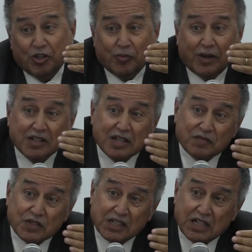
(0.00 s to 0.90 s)
UN
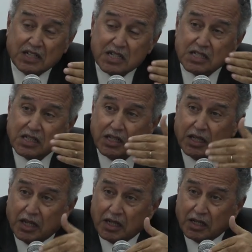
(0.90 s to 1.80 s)
facilities
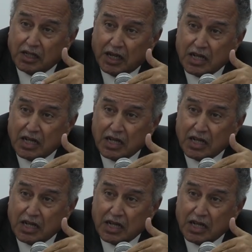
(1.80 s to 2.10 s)
in